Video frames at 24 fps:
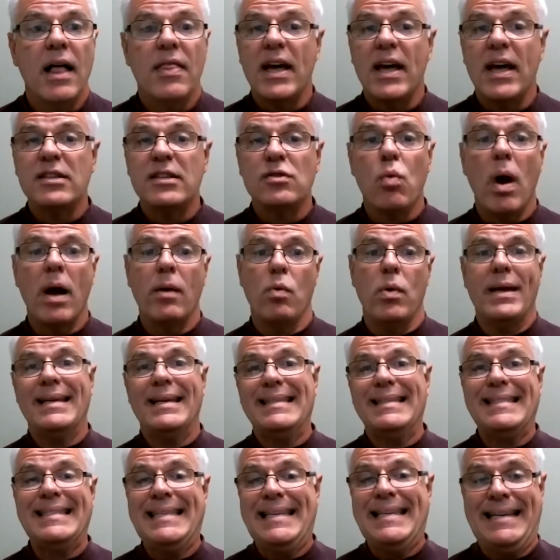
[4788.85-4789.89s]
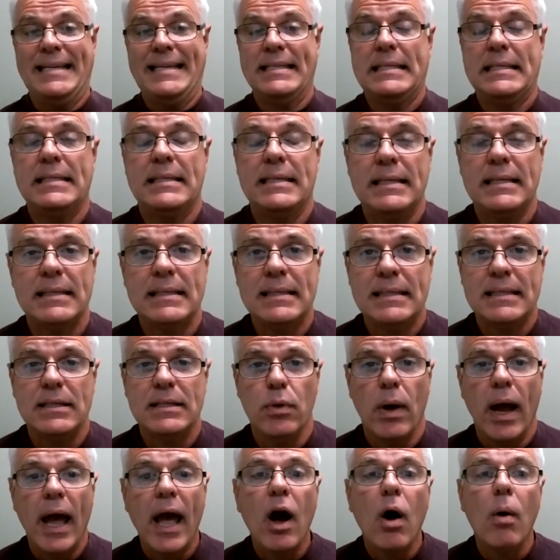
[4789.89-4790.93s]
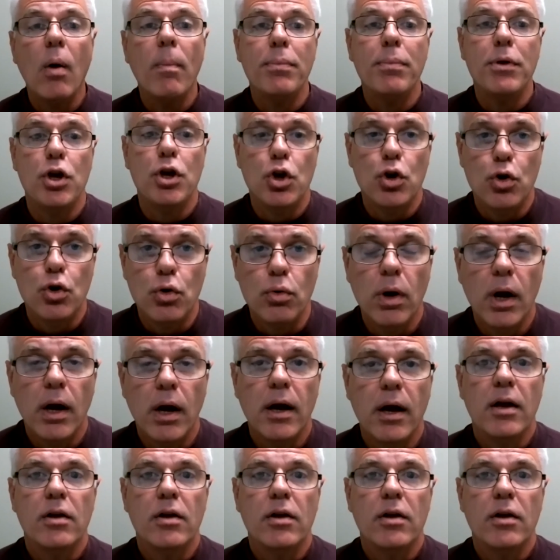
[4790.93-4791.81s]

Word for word: that's why we exist, is to help you